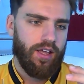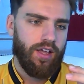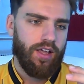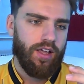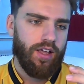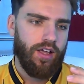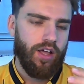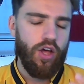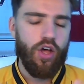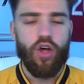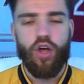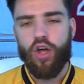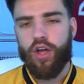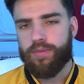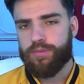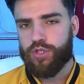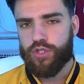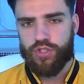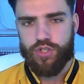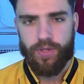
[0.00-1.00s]
Oh,
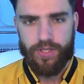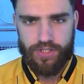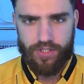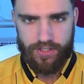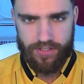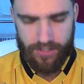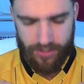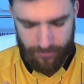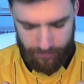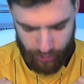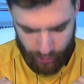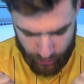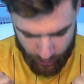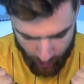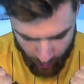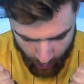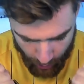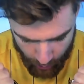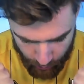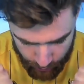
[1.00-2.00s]
I'm just so excited. I'm
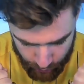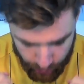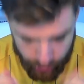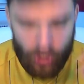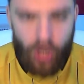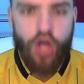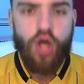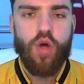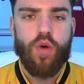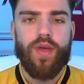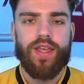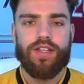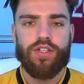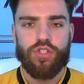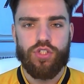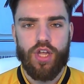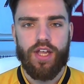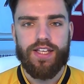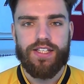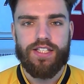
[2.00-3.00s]
so
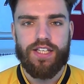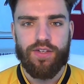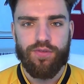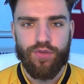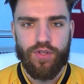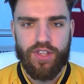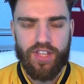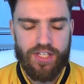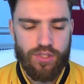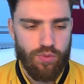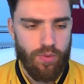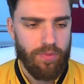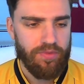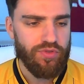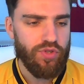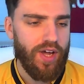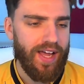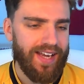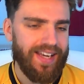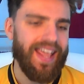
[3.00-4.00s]
excited for this one. We've
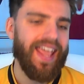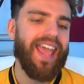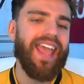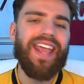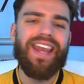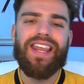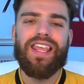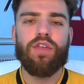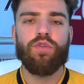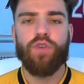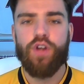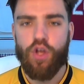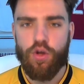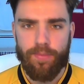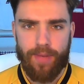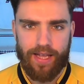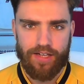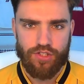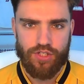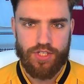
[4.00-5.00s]
not had any real
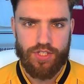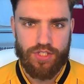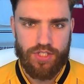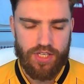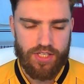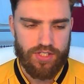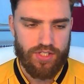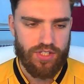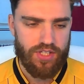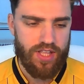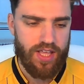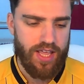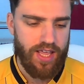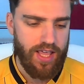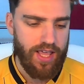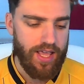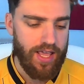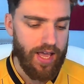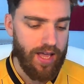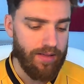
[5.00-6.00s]
matches since
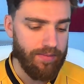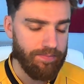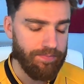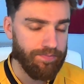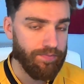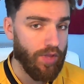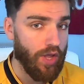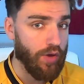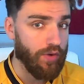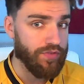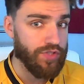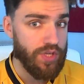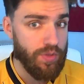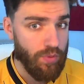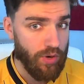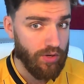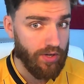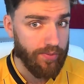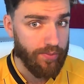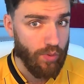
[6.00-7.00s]
the OFC
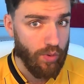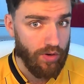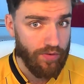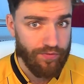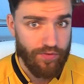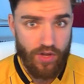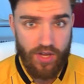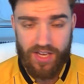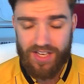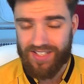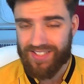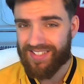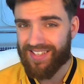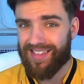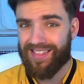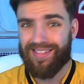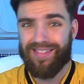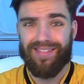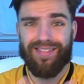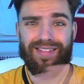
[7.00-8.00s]
World Cup qualifiers.
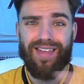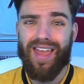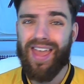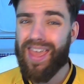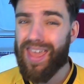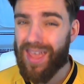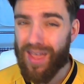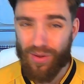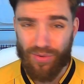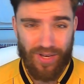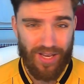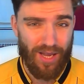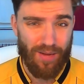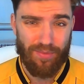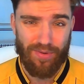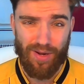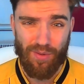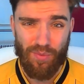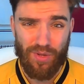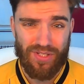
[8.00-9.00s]
They only
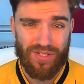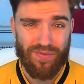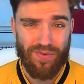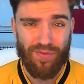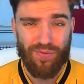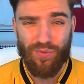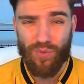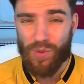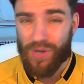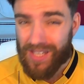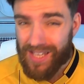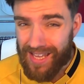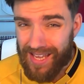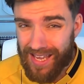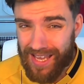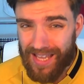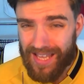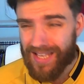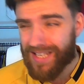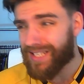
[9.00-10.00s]
come around once every 4
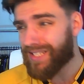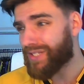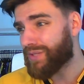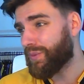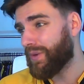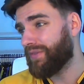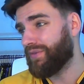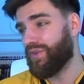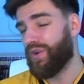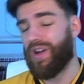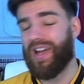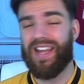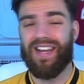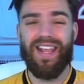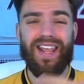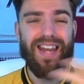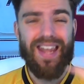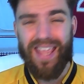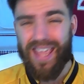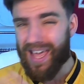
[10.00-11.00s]
years. We've not had
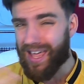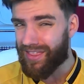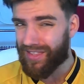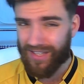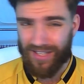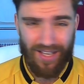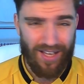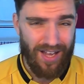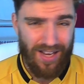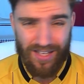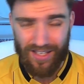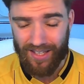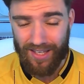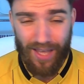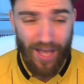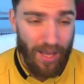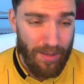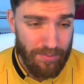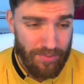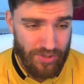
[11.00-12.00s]
any other kind of
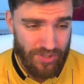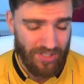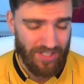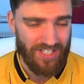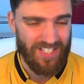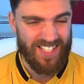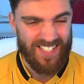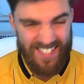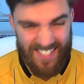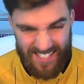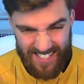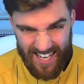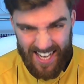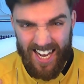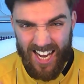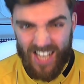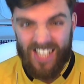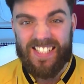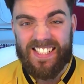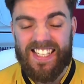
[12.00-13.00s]
cups to kind of
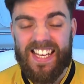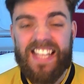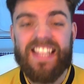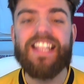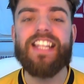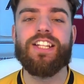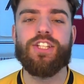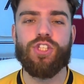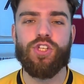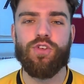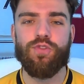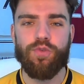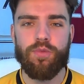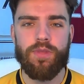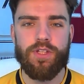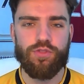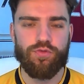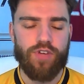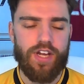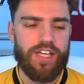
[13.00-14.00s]
sink our teeth into from
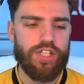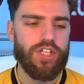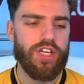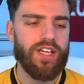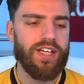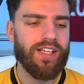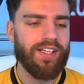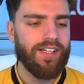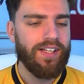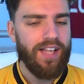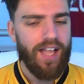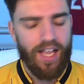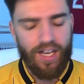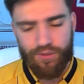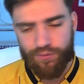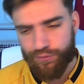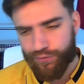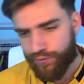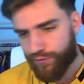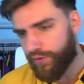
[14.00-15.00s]
this region.
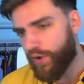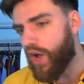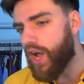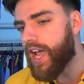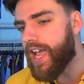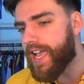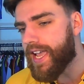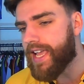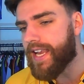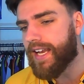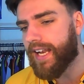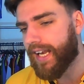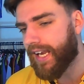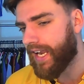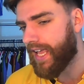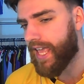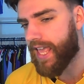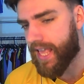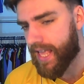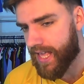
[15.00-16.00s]
And
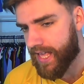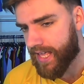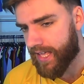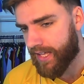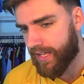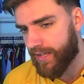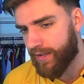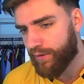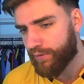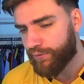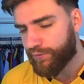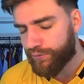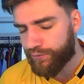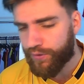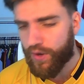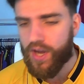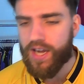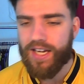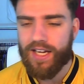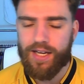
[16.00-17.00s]
finally
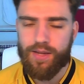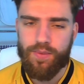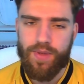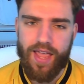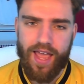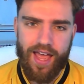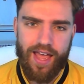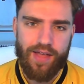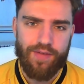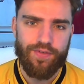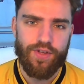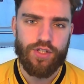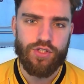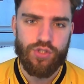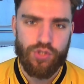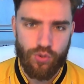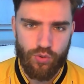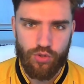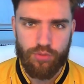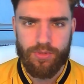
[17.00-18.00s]
we have a
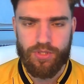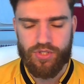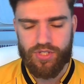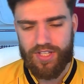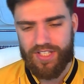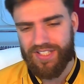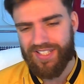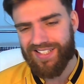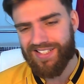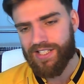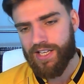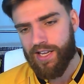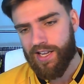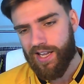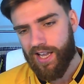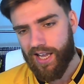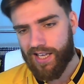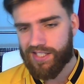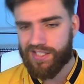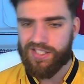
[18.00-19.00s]
tournament. So this is
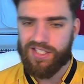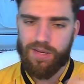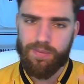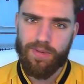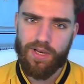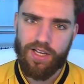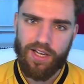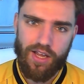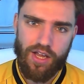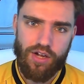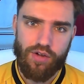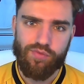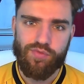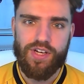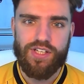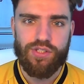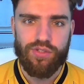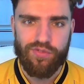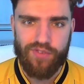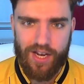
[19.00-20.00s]
a similar kind of
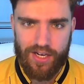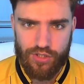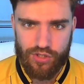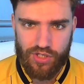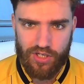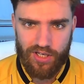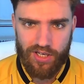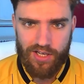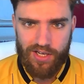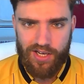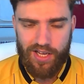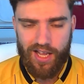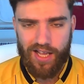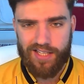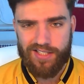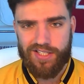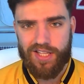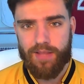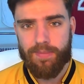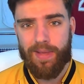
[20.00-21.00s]
resurrection
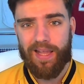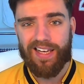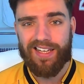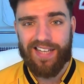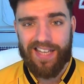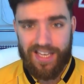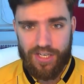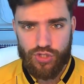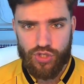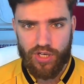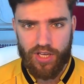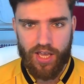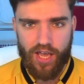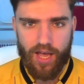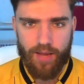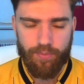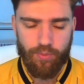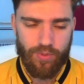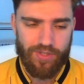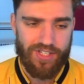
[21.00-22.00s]
to the Melanesia
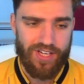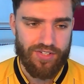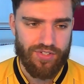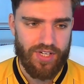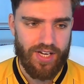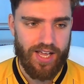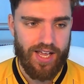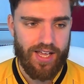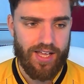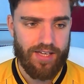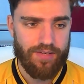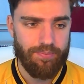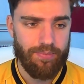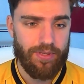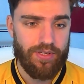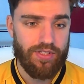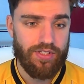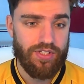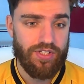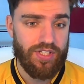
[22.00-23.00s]
Cup, which hasn't
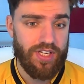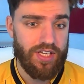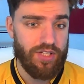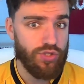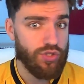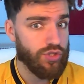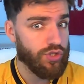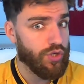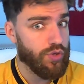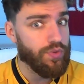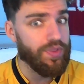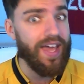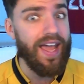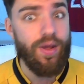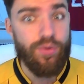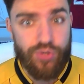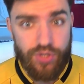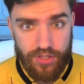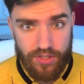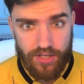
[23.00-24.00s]
happened since
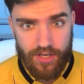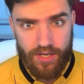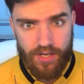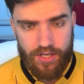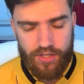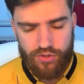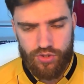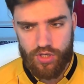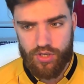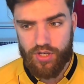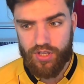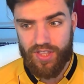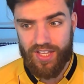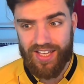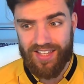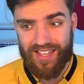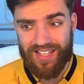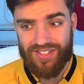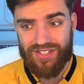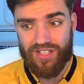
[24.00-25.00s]
2000. So you're
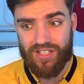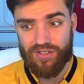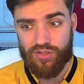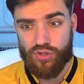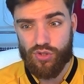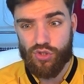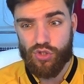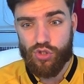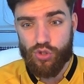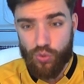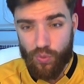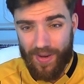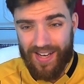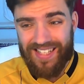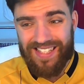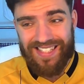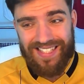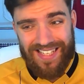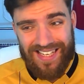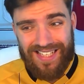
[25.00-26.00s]
thinking that's a
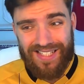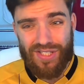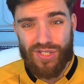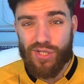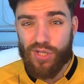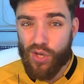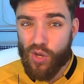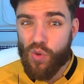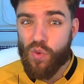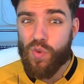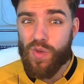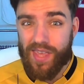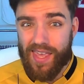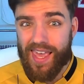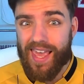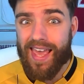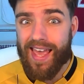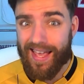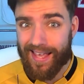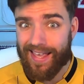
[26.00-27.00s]

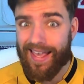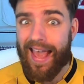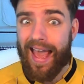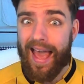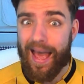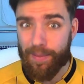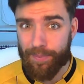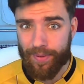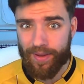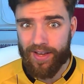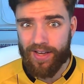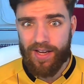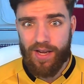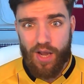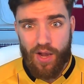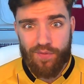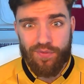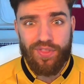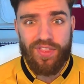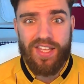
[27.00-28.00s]
22-year gap
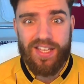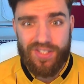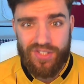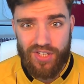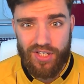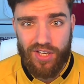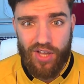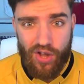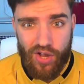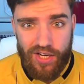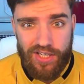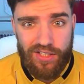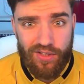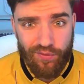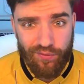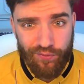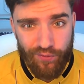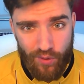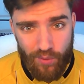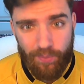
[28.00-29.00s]
of this kind
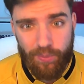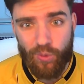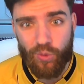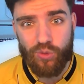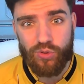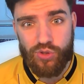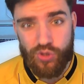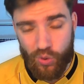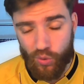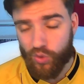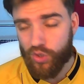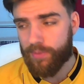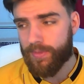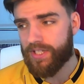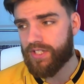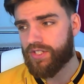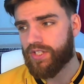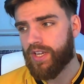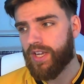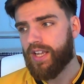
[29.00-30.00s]
of football
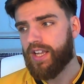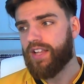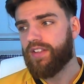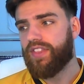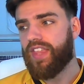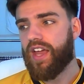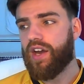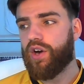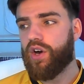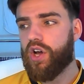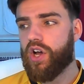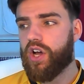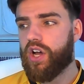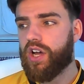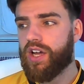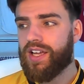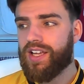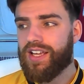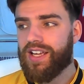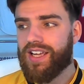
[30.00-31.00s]
tournament. There
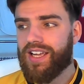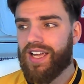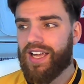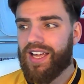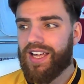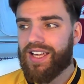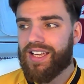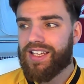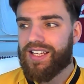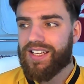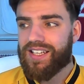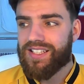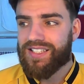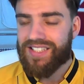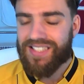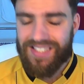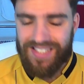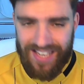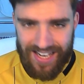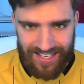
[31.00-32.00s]
are
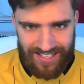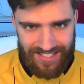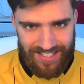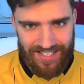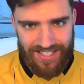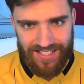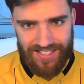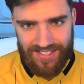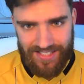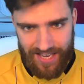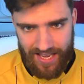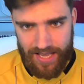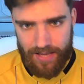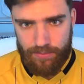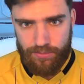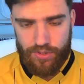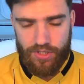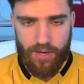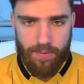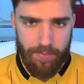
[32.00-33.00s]
6
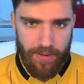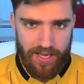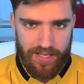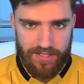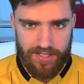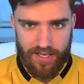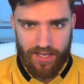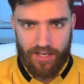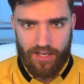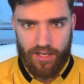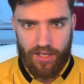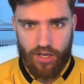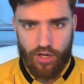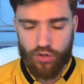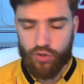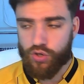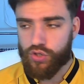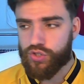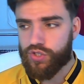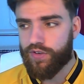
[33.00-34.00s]
teams competing
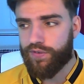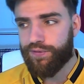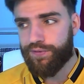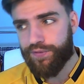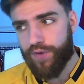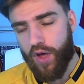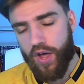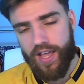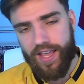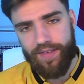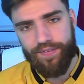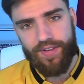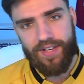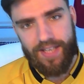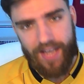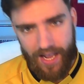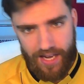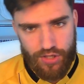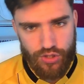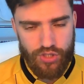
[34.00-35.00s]
across 5
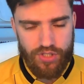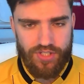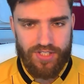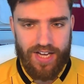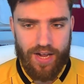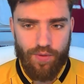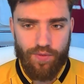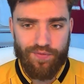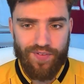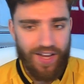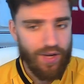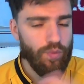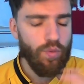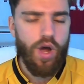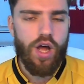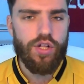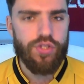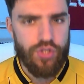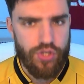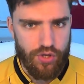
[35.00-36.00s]
nations. Now,
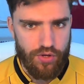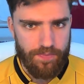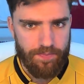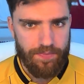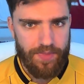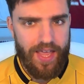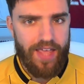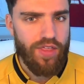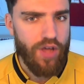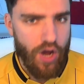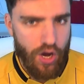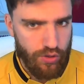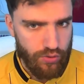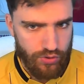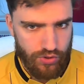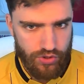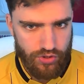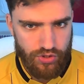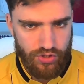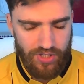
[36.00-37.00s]
Vanuatu, they're the
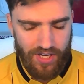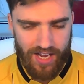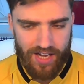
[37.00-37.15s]
hosts.